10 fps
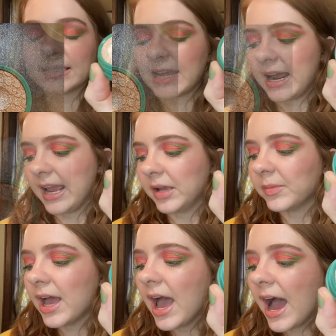
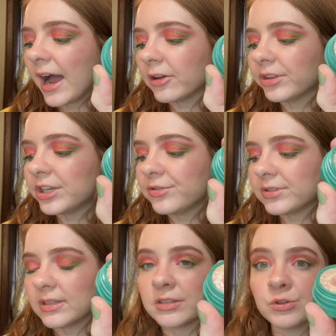time. I only
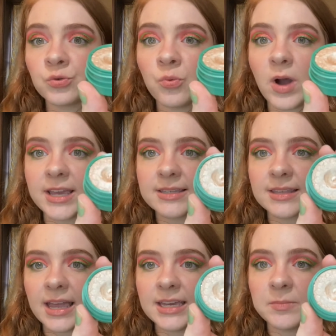used this twice.
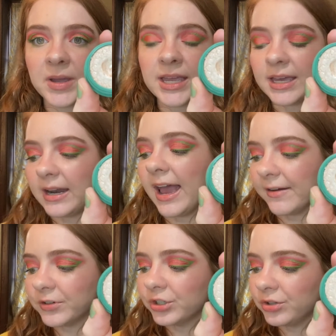I hit pan
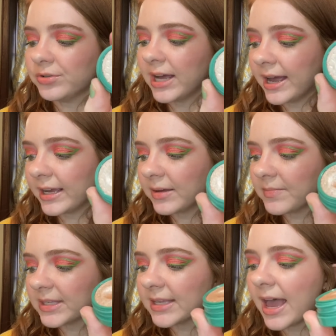after 2
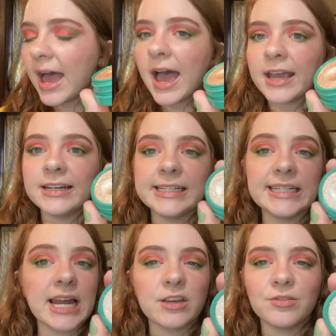times and
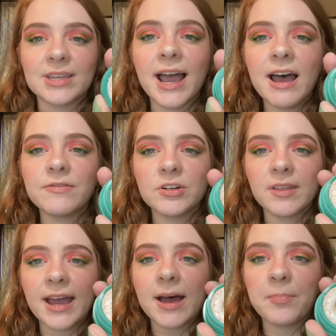did not use it after
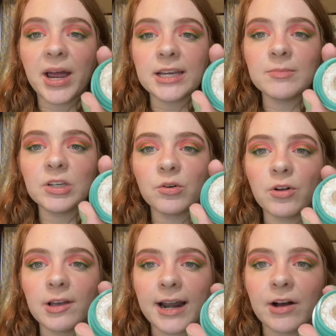that, but I am going to
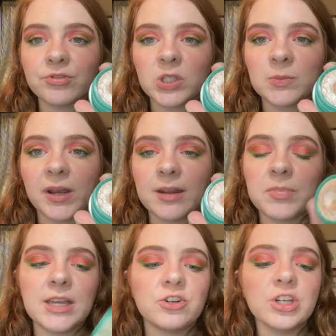roll it out despite it
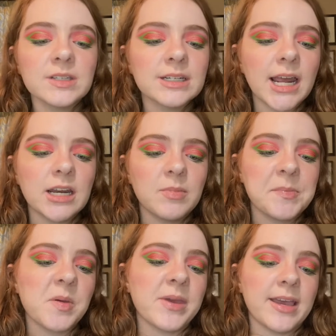being just a tiny
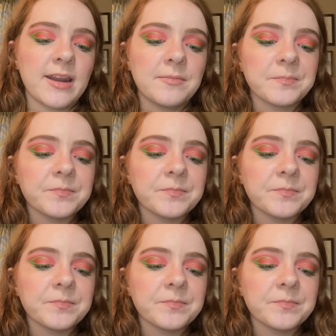baby pan